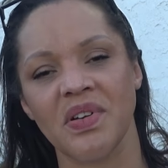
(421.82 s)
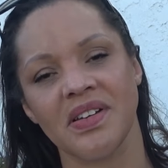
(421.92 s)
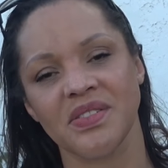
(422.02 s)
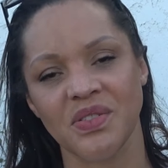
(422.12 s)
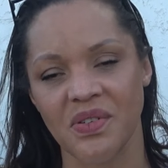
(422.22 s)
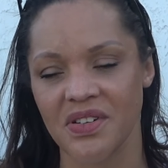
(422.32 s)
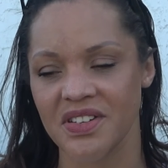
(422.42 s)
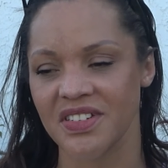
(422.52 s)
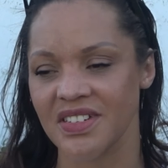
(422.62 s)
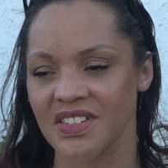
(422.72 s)
and put it in
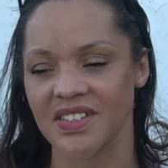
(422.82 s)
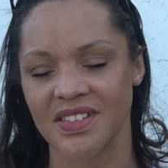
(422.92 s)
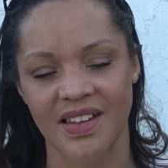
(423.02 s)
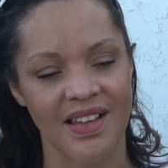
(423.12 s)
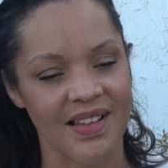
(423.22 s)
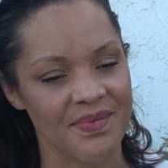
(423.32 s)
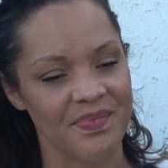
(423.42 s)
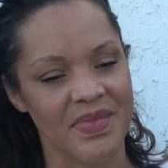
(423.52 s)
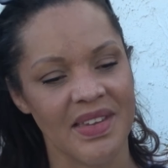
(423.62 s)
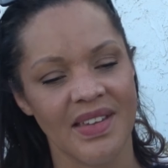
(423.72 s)
storage and just,
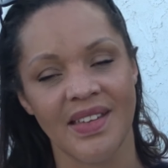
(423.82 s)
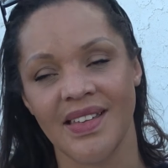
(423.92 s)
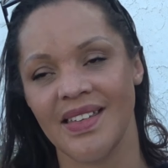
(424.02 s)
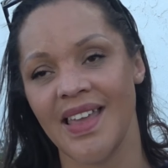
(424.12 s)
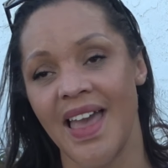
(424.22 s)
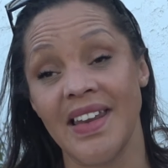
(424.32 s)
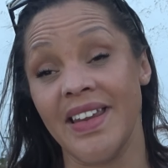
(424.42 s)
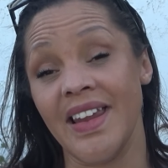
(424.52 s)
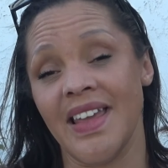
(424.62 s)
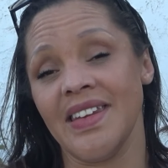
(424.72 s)
um, yeah,
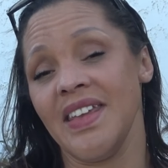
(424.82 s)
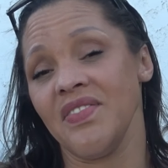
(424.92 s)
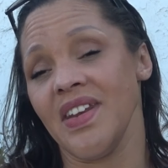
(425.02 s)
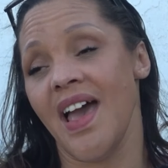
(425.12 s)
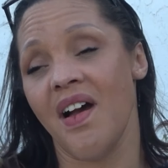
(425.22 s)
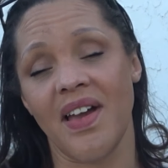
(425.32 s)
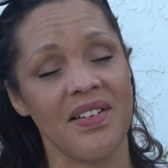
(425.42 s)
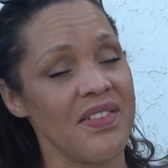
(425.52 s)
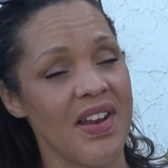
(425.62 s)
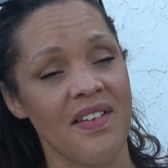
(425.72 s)
and, and even now I
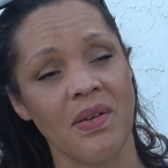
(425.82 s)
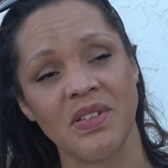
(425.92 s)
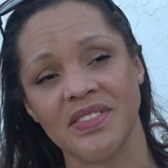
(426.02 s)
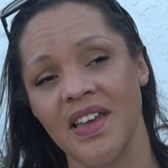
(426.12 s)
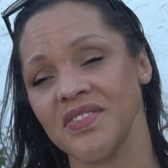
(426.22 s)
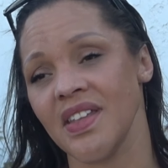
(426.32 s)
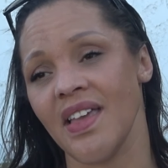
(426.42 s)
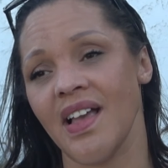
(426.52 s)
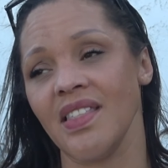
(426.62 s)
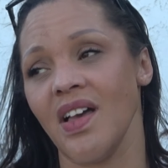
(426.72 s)
don't even have that much left. So,
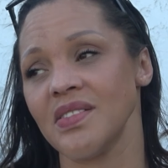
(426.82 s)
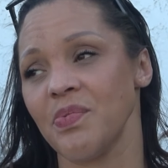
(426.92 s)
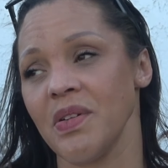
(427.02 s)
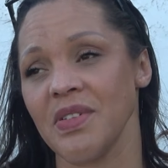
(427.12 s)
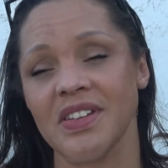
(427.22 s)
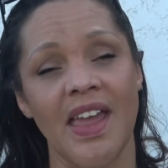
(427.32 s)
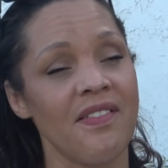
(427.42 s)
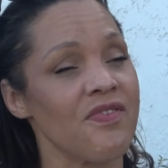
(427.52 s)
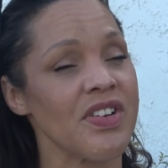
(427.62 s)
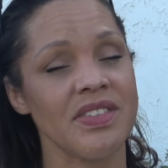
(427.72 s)
like, I lost pretty much
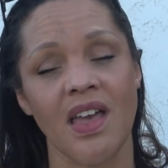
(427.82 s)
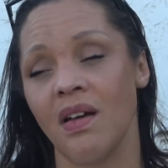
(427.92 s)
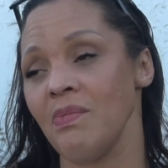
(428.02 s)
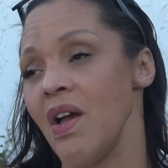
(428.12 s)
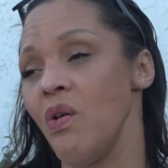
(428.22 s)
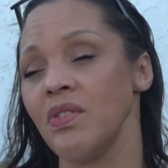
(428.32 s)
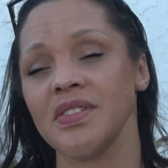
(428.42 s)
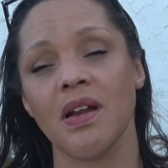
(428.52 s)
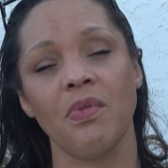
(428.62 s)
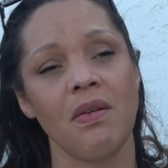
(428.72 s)
everything, my whole
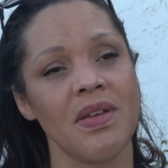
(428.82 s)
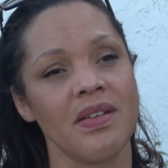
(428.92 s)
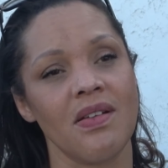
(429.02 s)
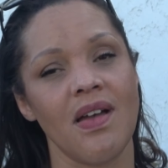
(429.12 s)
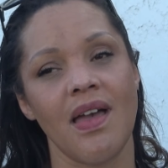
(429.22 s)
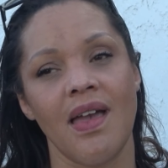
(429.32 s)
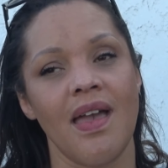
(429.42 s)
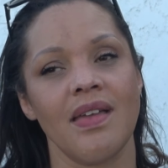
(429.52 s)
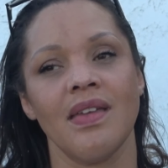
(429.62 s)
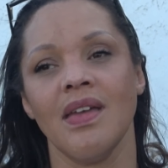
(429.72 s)
entire apartment. You know,
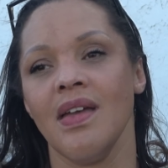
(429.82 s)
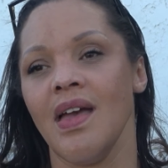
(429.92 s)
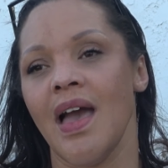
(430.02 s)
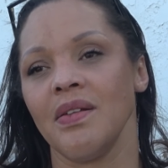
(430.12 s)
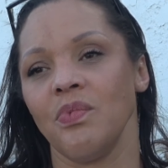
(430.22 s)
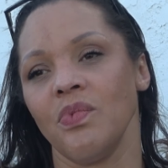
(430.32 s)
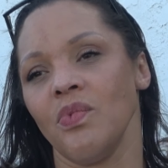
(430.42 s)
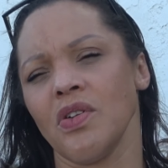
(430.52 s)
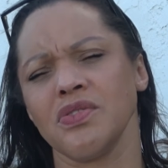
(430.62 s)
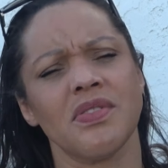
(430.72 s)
I, I had
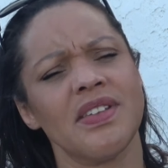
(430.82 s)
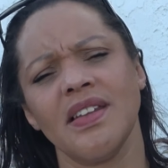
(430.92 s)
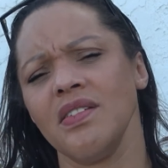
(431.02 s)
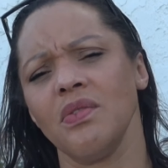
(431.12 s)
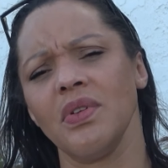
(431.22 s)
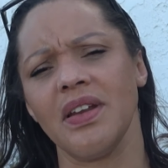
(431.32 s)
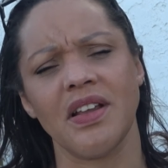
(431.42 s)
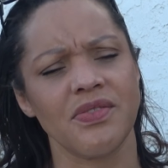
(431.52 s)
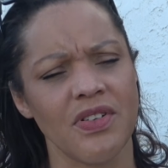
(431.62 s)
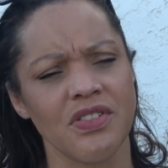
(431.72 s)
worked towards getting, you know, really
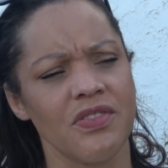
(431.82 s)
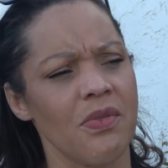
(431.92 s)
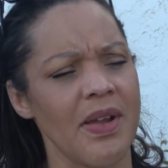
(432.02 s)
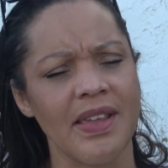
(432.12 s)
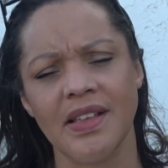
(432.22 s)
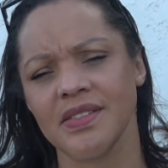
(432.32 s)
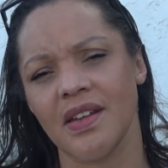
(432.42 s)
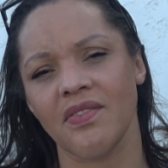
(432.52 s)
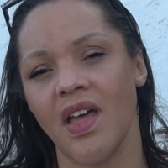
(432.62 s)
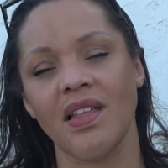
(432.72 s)
nice furniture for my kids,
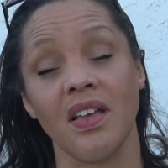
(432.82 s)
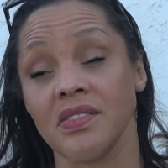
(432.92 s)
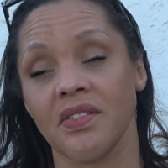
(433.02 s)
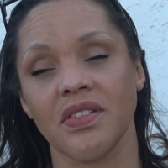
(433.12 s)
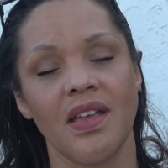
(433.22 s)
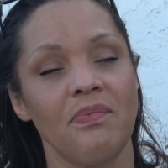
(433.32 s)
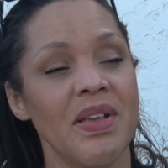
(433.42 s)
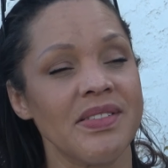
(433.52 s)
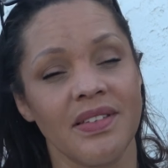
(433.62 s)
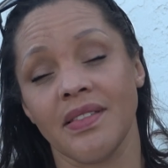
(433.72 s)
and I've not, I lost everything. I have
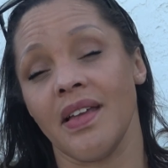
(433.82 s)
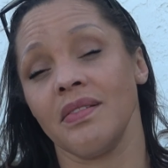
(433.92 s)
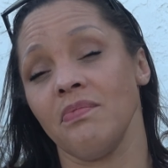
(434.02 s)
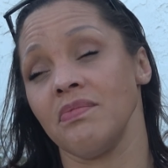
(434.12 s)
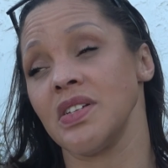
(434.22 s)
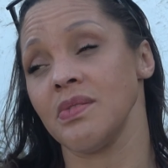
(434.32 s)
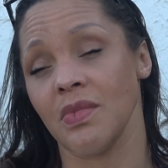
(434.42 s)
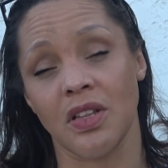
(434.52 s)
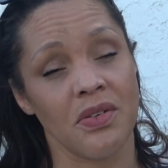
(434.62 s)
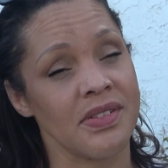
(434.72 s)
basically, like,
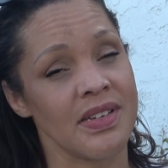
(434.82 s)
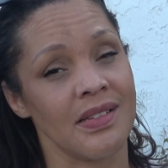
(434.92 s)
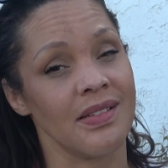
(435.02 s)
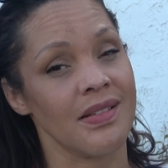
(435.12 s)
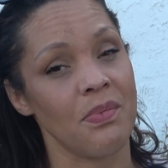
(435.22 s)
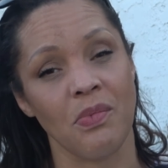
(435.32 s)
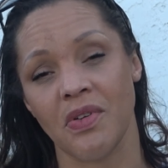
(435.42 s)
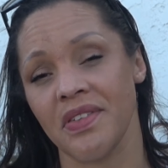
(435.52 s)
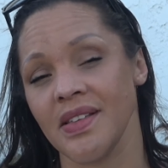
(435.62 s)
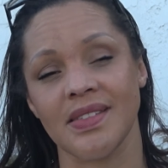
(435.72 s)
some clothes and a little, couple
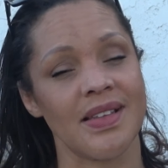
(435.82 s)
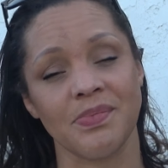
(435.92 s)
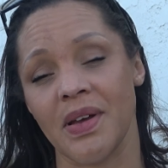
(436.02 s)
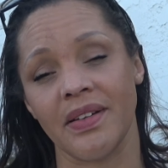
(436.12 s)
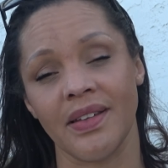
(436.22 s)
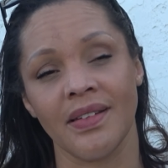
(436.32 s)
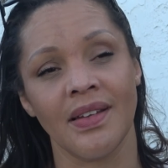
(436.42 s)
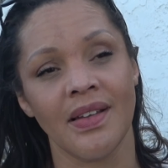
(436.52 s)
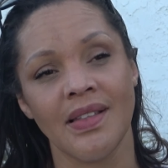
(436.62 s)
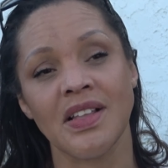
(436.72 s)
more things, and that's about it.
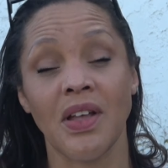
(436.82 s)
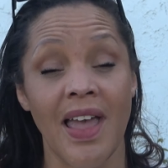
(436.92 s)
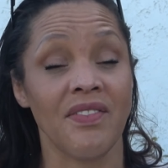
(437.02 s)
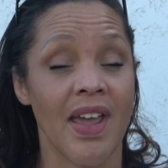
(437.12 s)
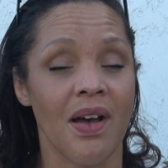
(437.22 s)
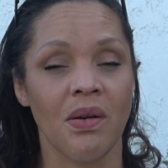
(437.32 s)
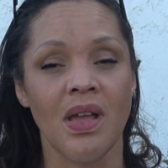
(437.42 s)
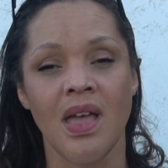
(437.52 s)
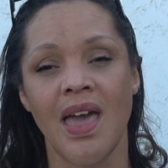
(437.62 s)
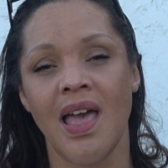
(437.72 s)
That's all I have now.
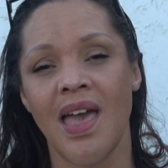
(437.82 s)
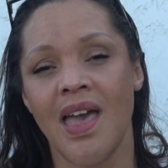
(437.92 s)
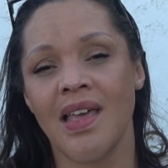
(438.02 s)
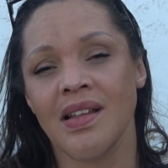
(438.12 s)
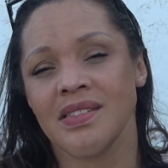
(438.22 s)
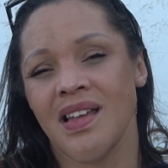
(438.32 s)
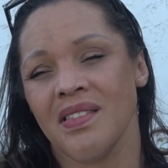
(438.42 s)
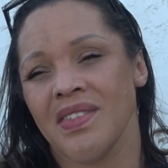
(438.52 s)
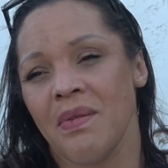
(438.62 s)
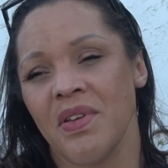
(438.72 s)
And, and it's
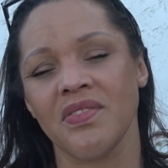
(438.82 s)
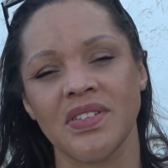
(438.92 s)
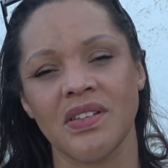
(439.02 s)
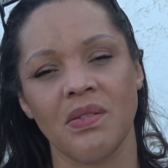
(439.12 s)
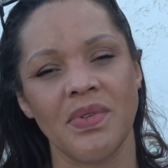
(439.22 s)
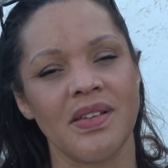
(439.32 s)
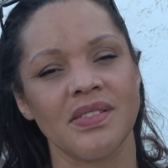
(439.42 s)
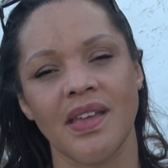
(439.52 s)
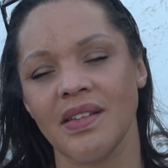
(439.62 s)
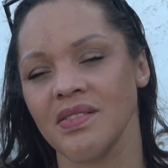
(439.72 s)
not that big of a deal
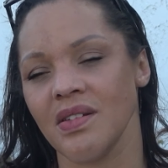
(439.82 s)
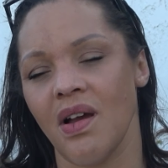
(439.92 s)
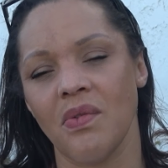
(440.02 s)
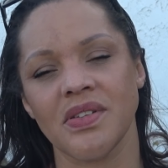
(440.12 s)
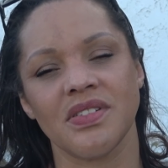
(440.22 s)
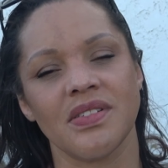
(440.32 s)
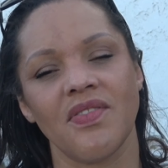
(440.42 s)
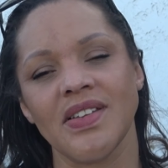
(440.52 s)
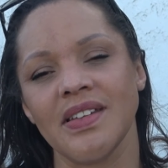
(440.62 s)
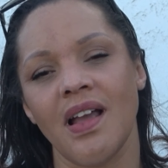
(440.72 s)
because I can always just,
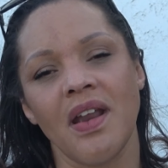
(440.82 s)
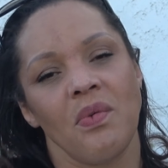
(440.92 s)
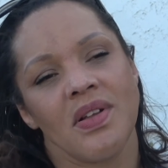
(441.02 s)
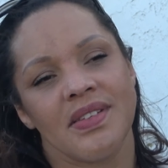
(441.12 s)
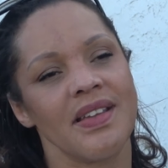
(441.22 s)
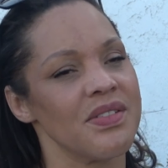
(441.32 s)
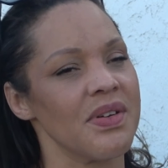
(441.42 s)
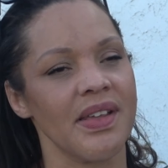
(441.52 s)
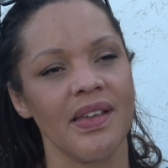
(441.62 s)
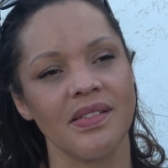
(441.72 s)
if I did, got it once, I could
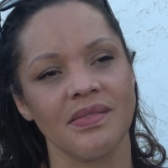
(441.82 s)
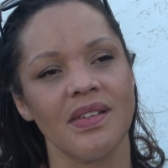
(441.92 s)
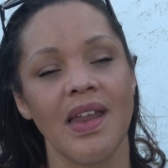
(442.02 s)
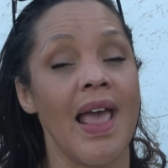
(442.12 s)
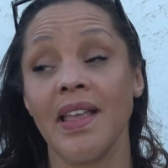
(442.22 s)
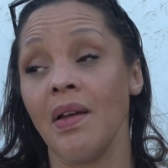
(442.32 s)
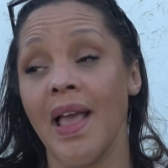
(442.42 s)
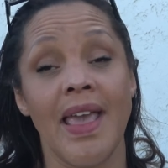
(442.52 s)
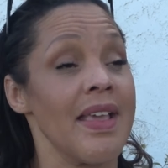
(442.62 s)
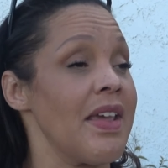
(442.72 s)
do it again. And I, can,
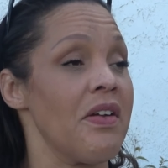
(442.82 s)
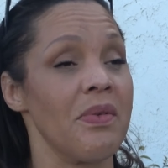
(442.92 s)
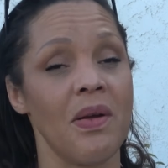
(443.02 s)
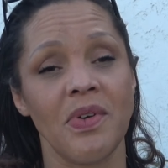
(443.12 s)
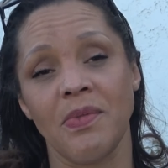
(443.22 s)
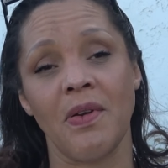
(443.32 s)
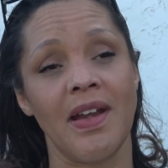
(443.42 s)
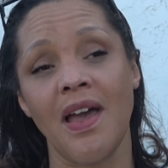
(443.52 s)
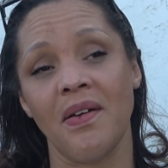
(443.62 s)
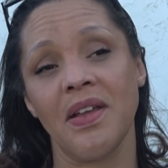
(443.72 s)
I can't carry it around with me
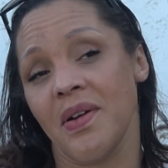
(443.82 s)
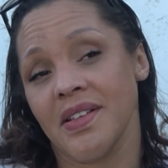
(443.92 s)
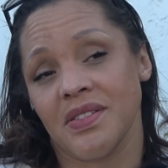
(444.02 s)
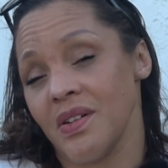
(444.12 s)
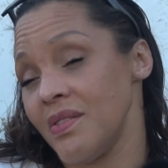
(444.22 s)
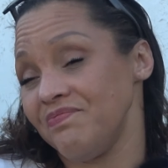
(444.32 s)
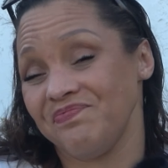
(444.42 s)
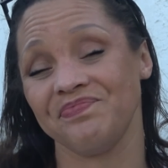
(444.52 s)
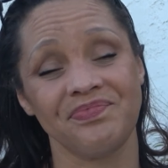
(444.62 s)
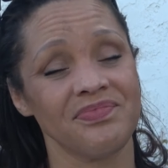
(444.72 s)
right now anyway, so
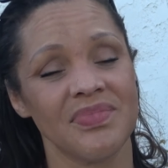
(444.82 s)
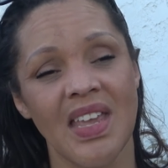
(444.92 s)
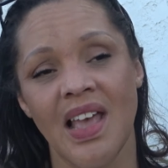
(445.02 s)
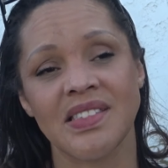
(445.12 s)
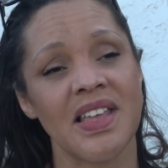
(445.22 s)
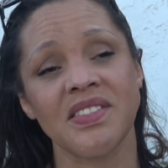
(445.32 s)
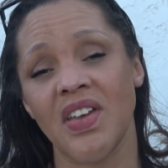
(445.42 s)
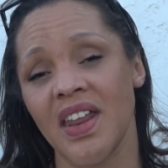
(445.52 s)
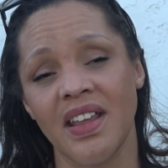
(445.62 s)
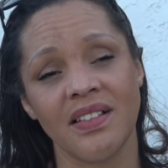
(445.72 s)
it's less
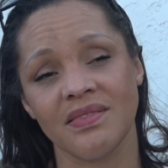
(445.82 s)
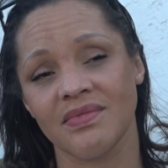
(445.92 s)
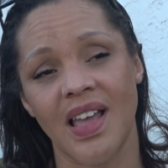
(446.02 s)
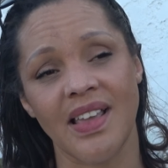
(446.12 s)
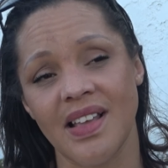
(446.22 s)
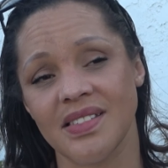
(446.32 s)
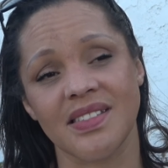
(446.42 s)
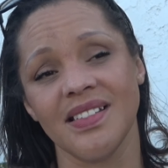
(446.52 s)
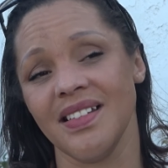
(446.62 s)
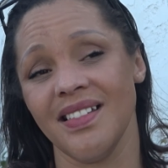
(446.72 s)
of a headache, I
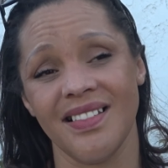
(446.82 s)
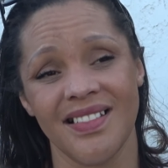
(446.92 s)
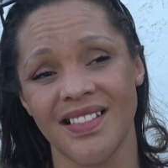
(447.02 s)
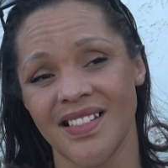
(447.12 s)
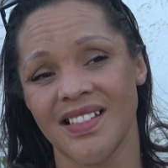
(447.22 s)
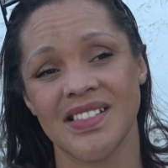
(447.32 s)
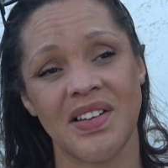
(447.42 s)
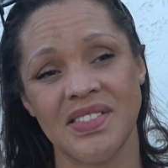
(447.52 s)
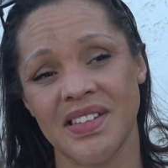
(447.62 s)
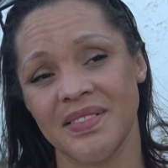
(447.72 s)
guess.
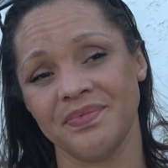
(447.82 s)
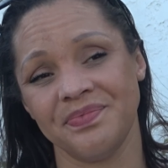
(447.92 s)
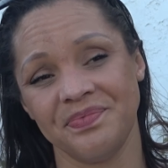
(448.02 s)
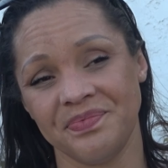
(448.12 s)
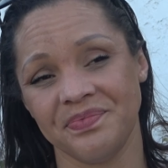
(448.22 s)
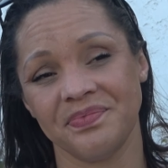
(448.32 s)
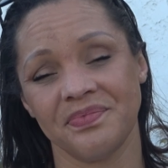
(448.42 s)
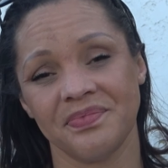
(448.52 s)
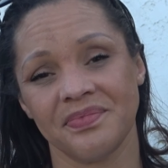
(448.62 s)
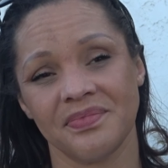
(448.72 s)
So I see it. Yeah.
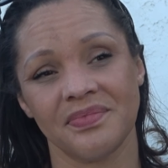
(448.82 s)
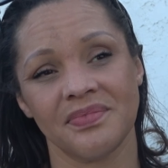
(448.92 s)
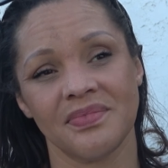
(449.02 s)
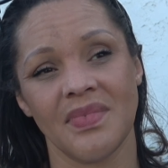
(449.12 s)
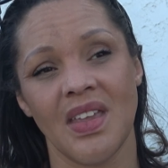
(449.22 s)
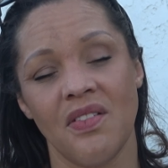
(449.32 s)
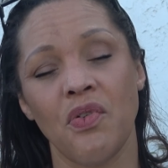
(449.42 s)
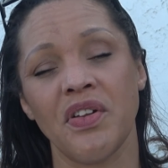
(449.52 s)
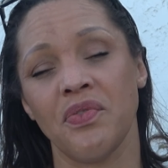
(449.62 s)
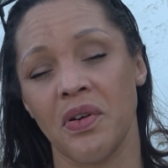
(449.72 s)
How old are you, Alicia?
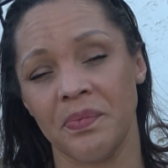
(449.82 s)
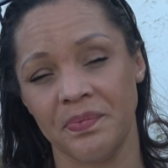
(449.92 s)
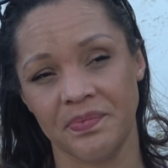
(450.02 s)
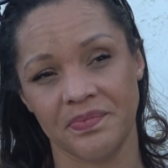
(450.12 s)
forty-four.